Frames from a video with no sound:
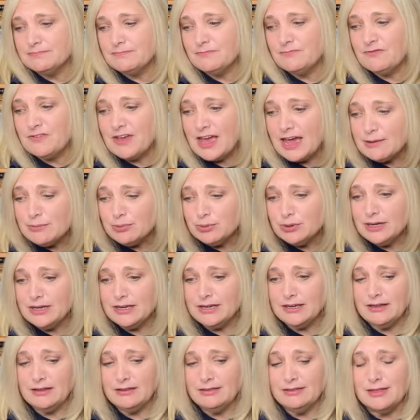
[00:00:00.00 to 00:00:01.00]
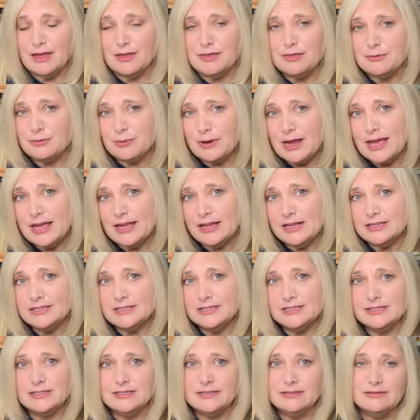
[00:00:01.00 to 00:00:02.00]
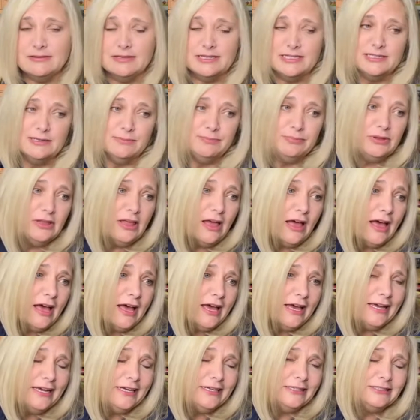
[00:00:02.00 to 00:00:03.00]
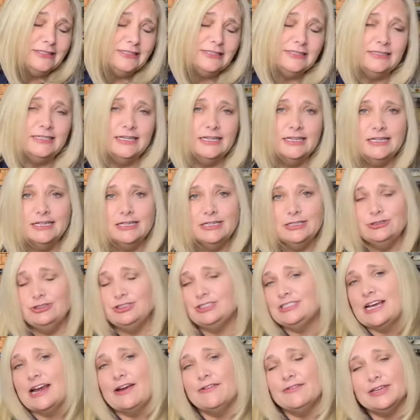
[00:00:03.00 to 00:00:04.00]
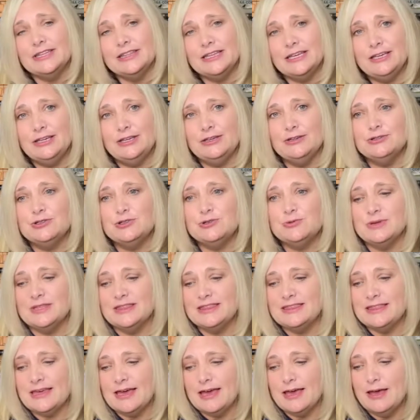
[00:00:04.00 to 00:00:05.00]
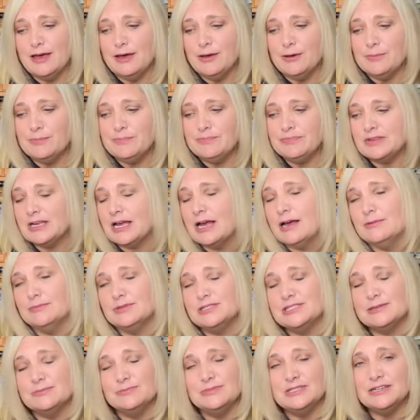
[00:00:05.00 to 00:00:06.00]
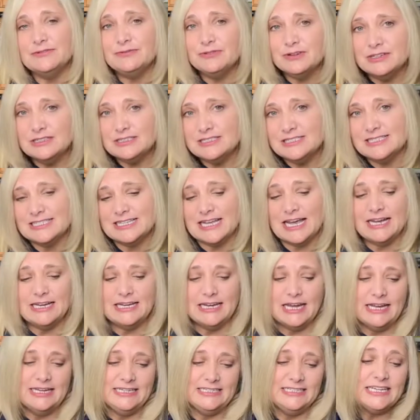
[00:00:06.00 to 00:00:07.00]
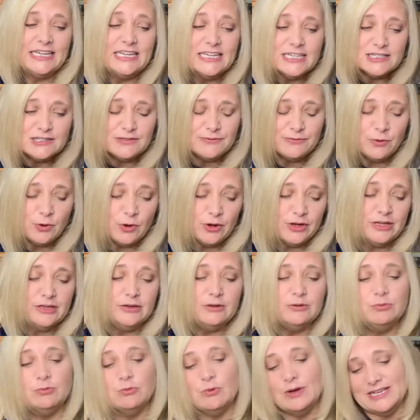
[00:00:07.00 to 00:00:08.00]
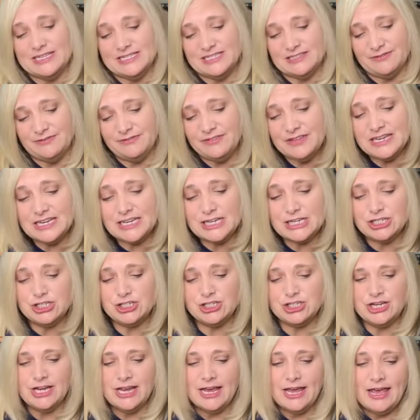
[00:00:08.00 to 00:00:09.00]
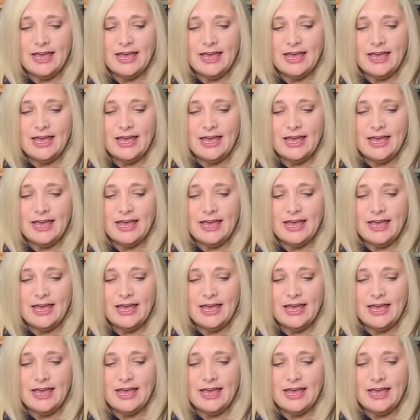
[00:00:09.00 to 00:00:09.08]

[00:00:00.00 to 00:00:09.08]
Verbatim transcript: fabric, the threads, the supplies, just everything used with them, um, some different design ideas for you, ways to finish,